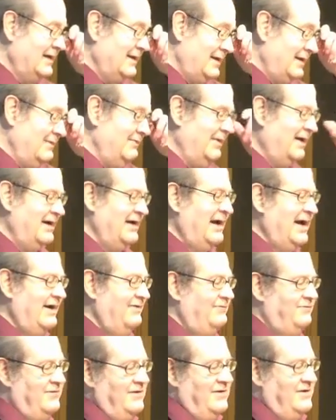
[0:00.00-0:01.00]
You
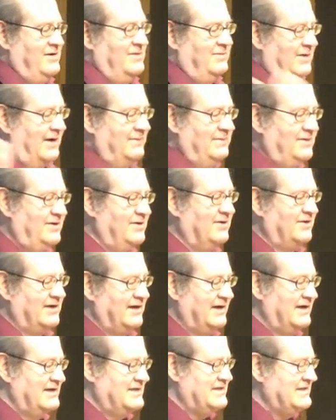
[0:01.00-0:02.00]
might be
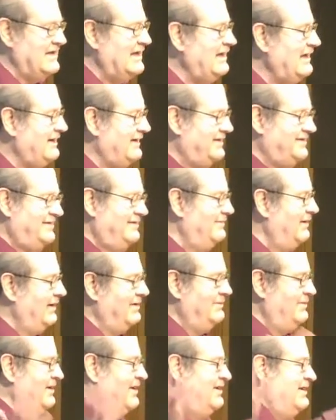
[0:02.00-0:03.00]
looking at genes. There
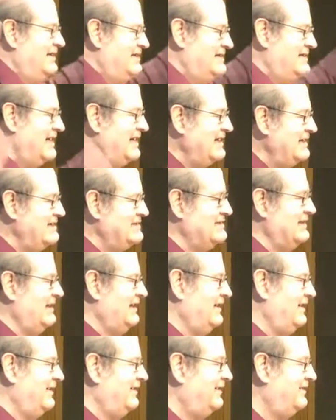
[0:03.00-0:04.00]
might be only 10
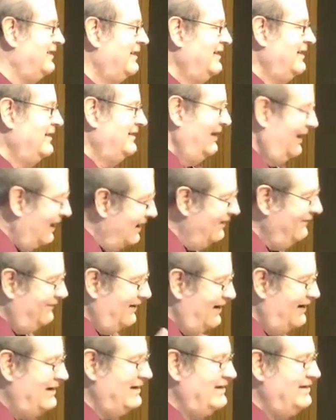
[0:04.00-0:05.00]
genes that are of
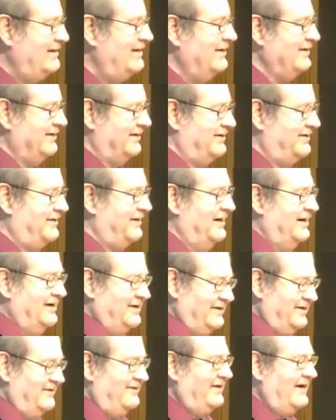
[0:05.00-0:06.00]
any use.
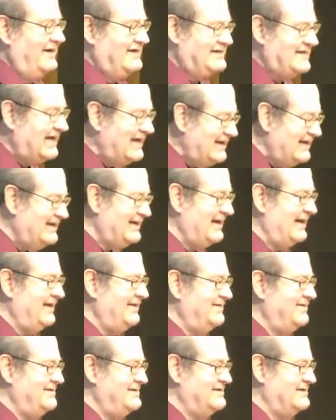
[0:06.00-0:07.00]
So if you had
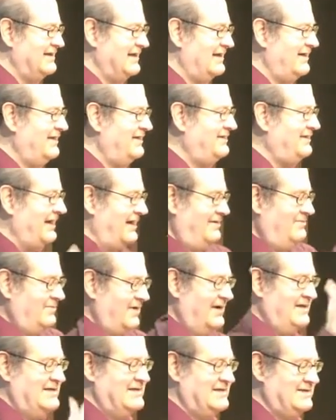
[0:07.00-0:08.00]
10,000 genes and
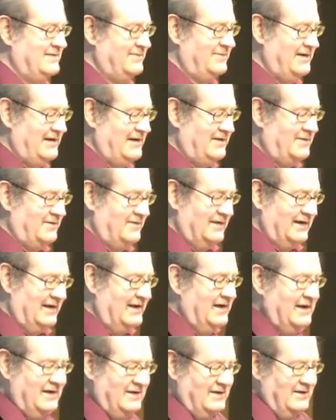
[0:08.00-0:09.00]
weighted them equally,
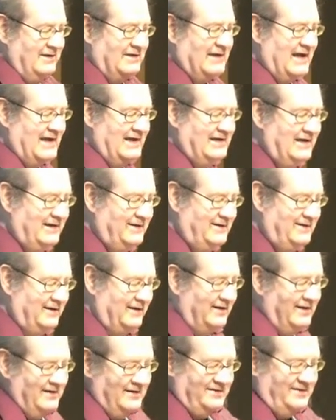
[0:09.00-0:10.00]
you'll get
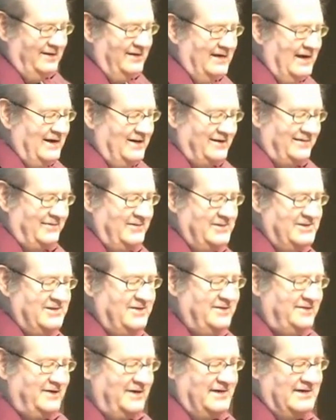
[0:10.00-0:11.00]
nothing. So let's
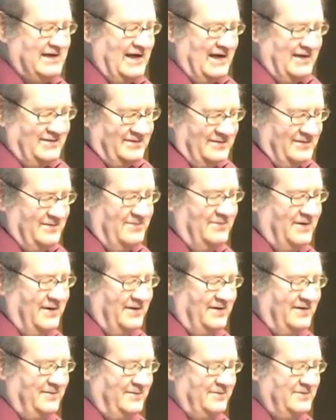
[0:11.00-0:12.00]
reduce it down to the
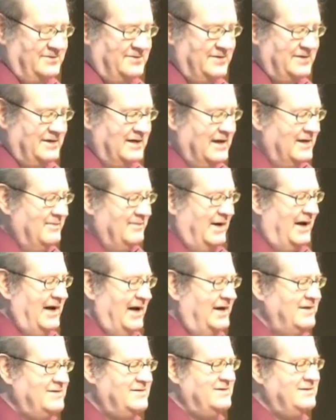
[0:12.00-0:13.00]
ones that we're doing. But
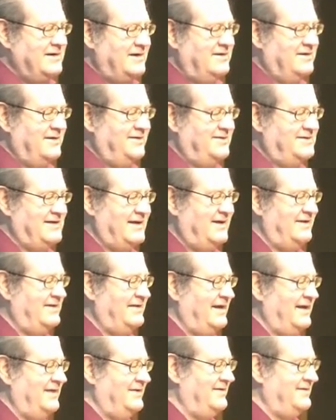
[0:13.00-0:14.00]
how do you know those
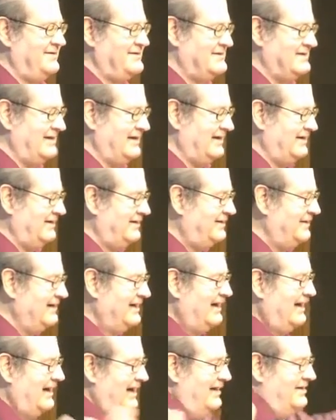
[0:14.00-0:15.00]
10,000 genes
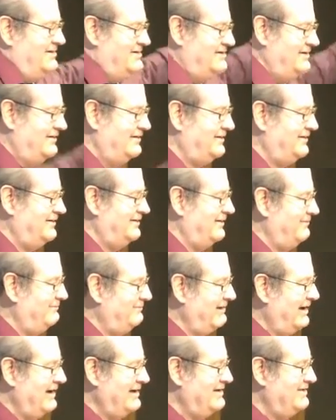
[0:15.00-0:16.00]
aren't due to some
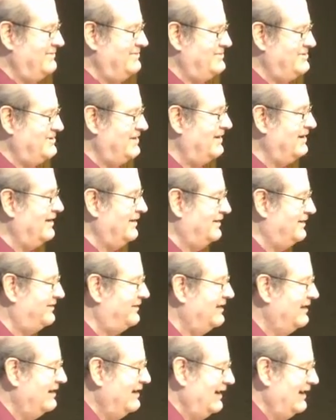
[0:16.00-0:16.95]
random chance?